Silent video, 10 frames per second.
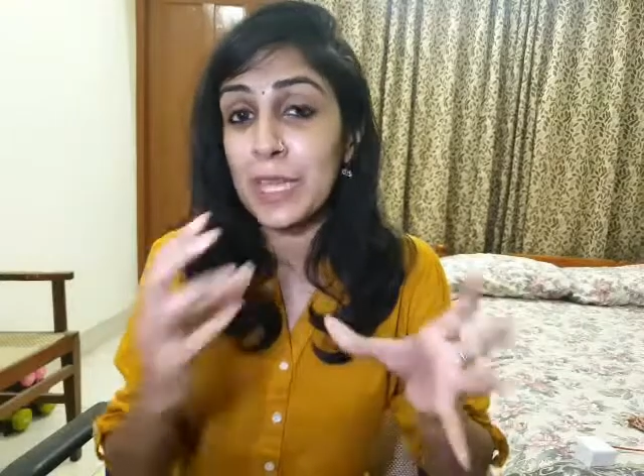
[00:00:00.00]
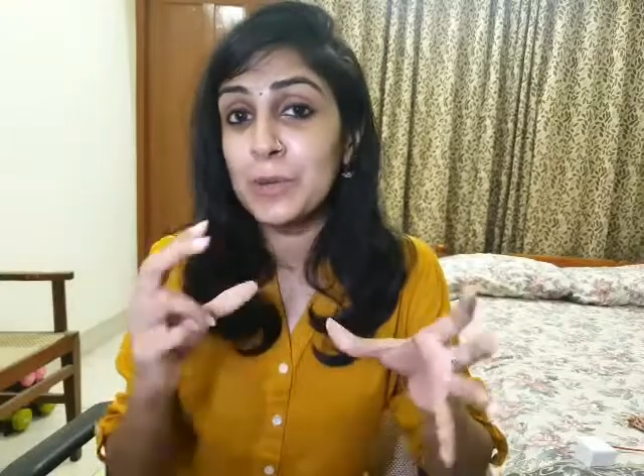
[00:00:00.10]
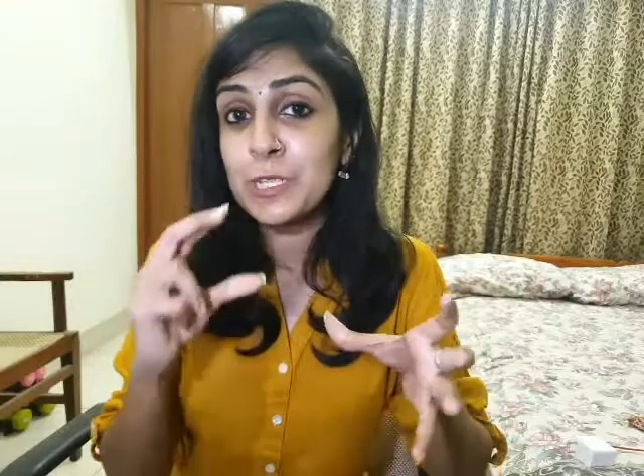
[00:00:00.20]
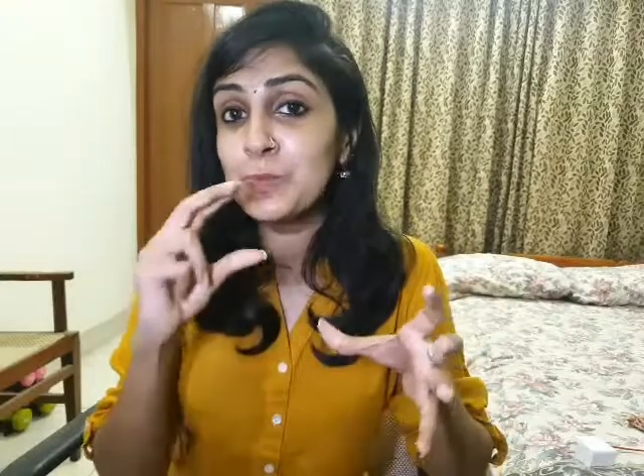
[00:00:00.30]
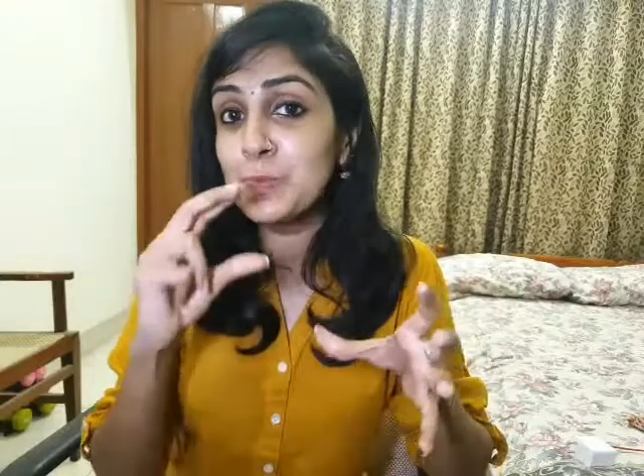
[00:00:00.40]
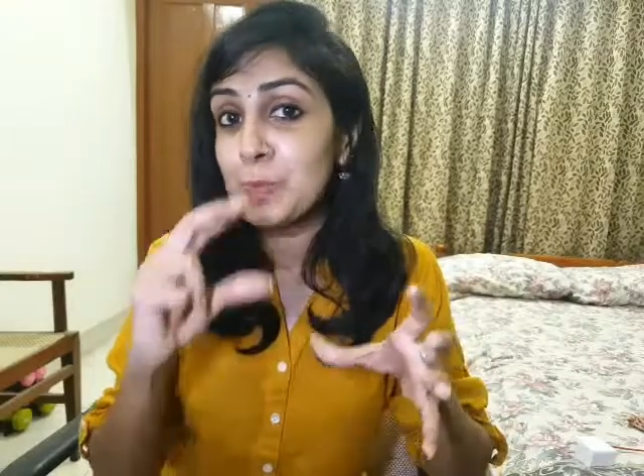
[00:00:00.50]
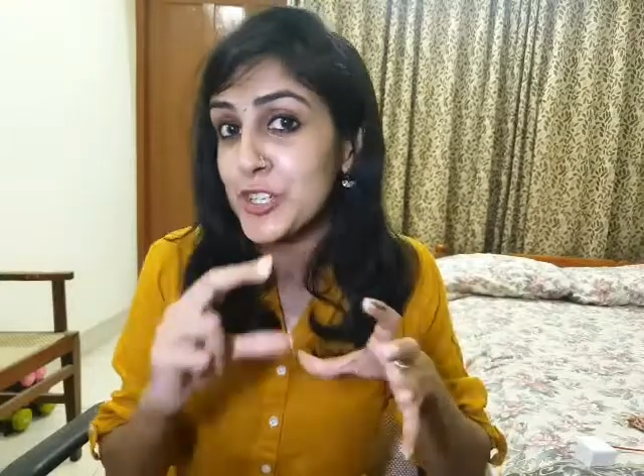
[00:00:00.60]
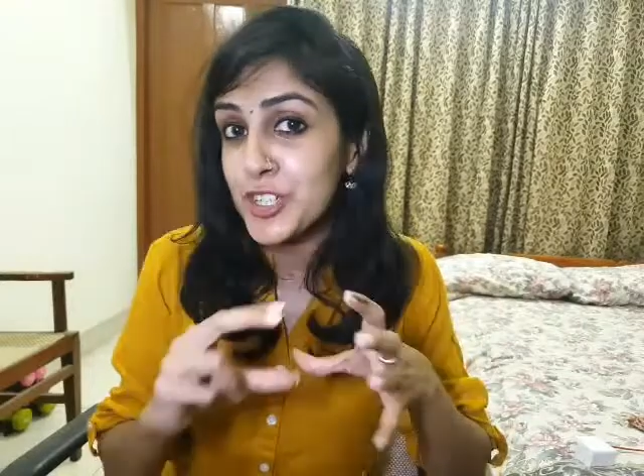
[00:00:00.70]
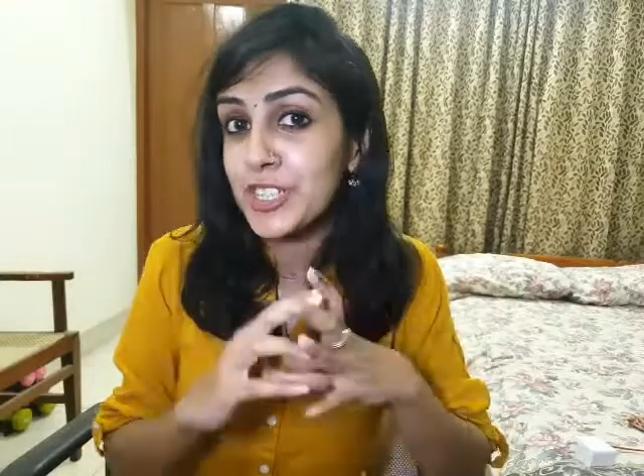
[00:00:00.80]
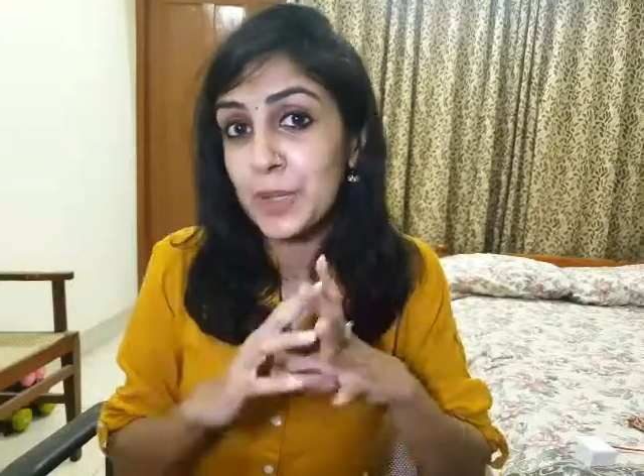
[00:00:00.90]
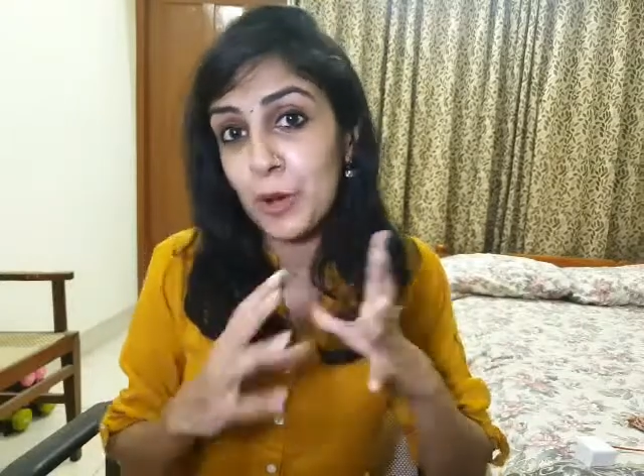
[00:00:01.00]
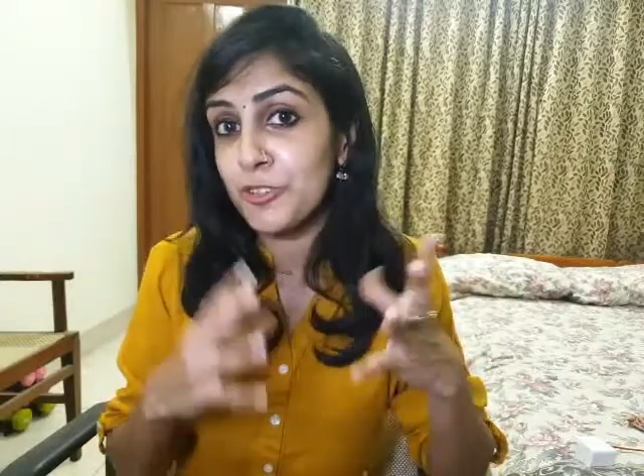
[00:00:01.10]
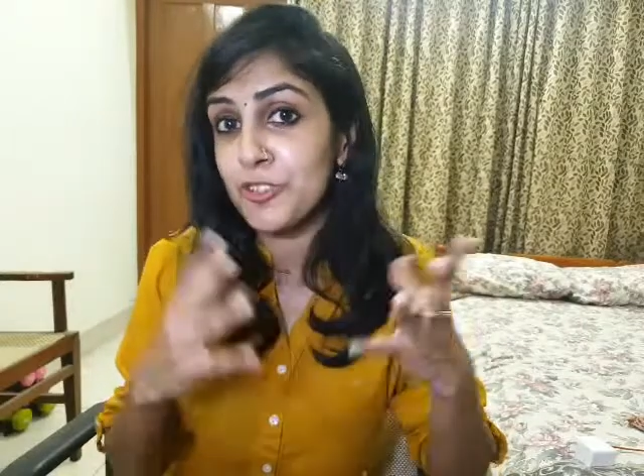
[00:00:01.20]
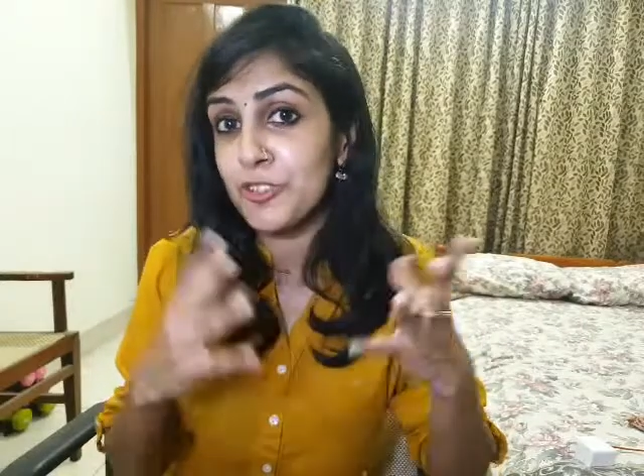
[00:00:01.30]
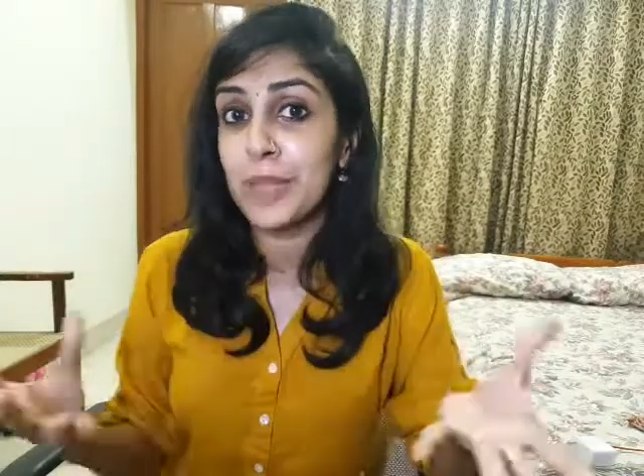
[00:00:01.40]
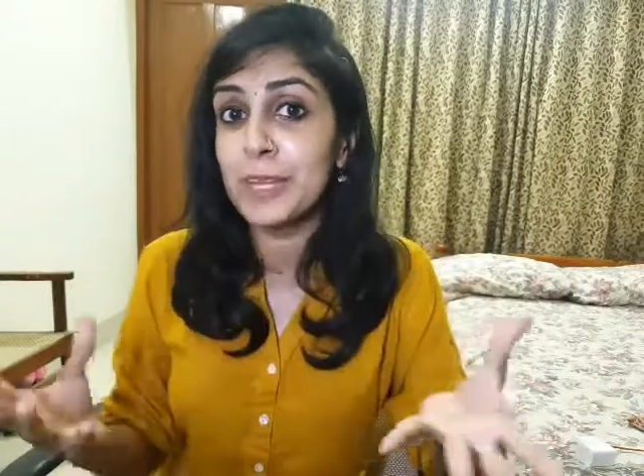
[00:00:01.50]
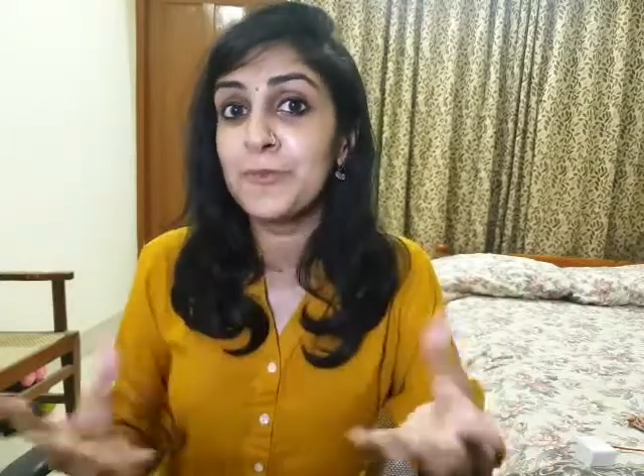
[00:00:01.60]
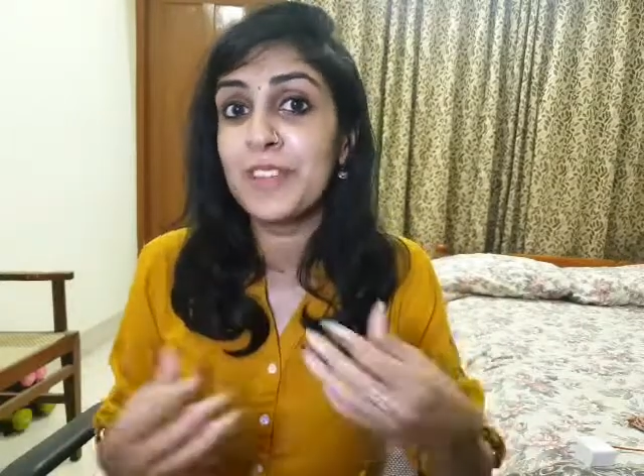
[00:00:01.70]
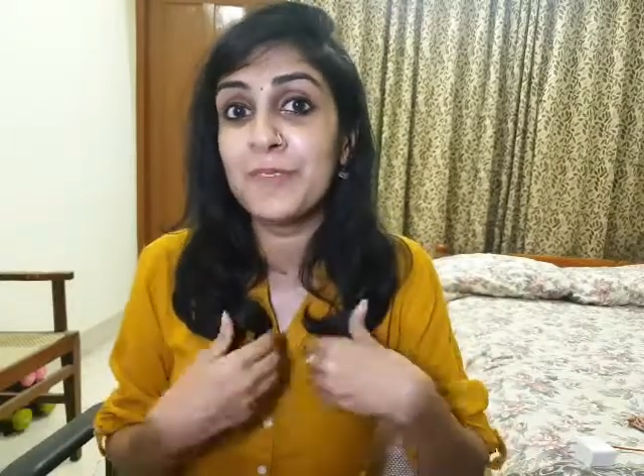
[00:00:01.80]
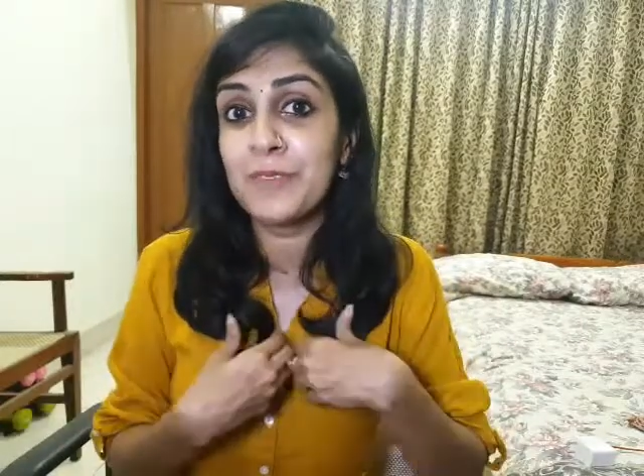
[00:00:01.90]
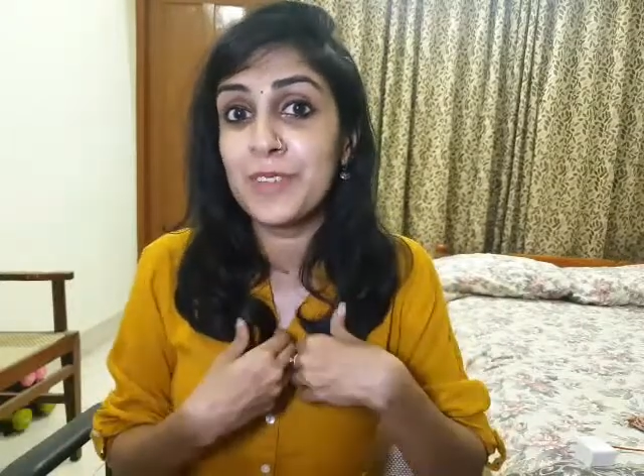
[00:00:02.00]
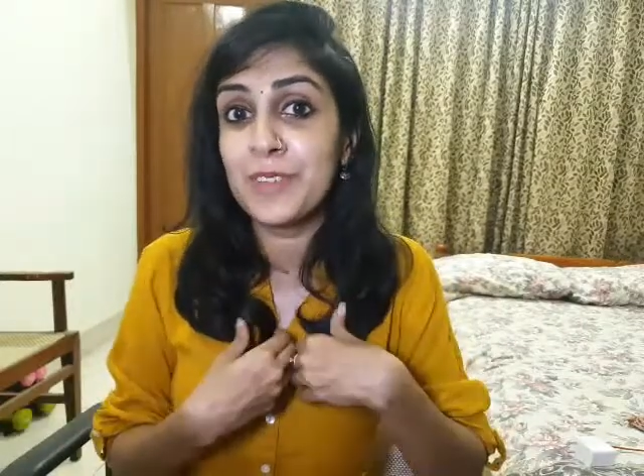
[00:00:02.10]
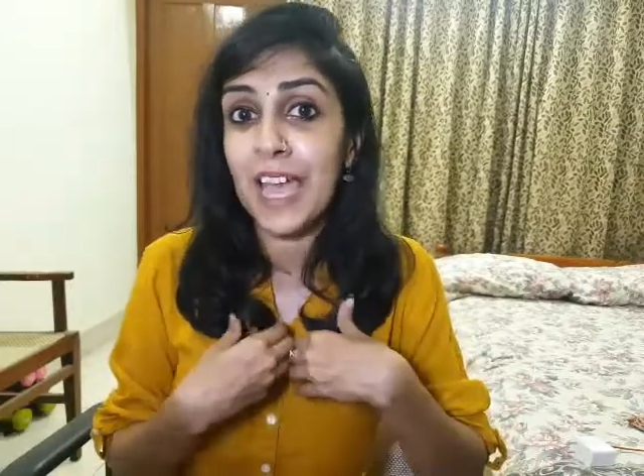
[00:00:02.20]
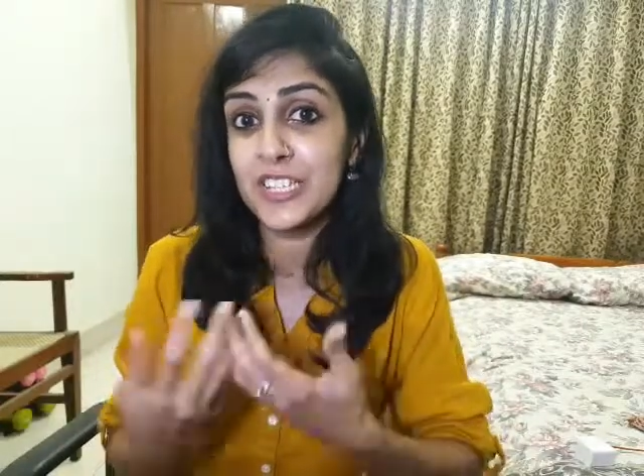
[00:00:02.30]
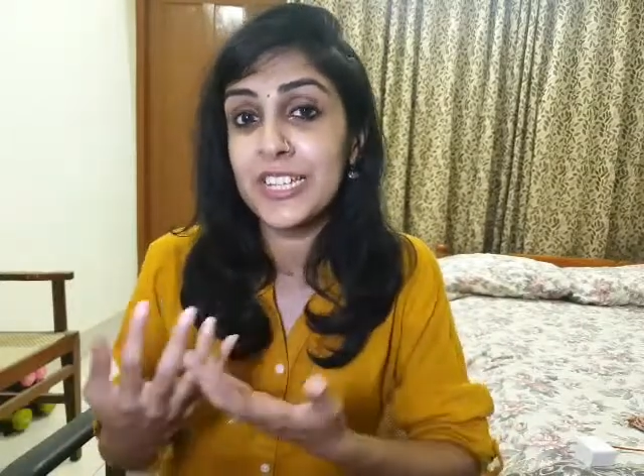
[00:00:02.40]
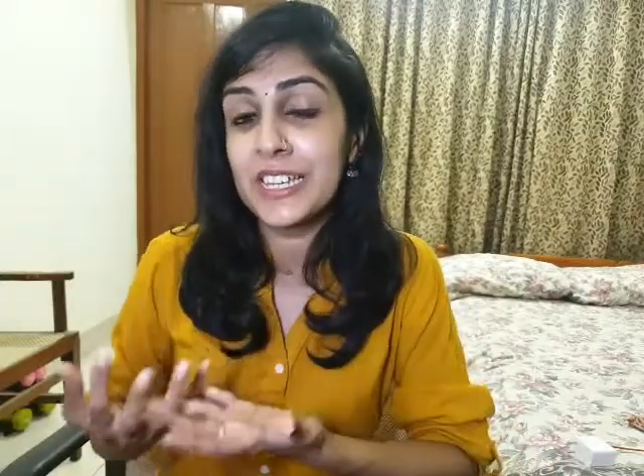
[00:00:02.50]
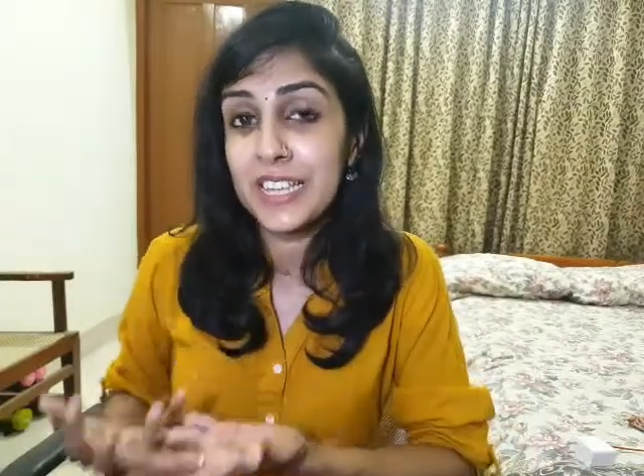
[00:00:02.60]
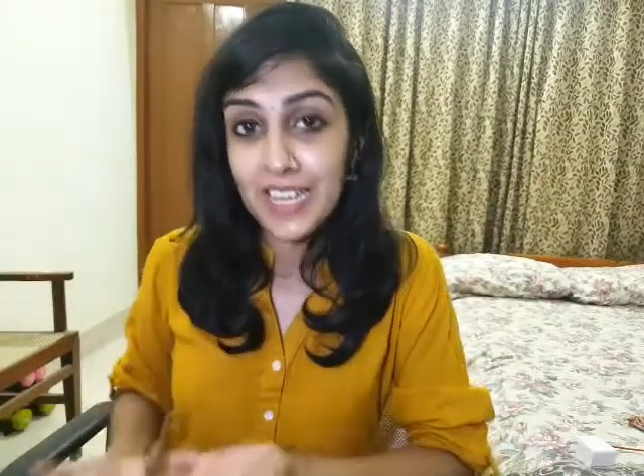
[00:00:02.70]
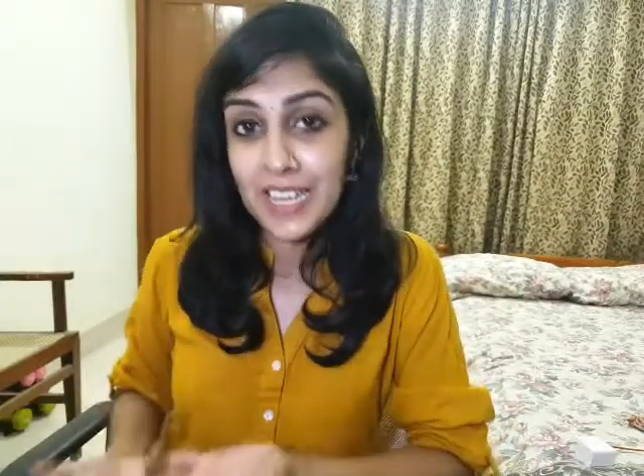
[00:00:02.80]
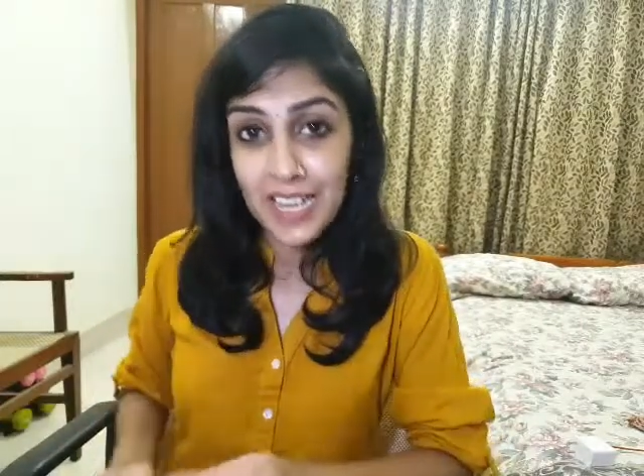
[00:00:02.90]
be able to measure the amount of blood that we actually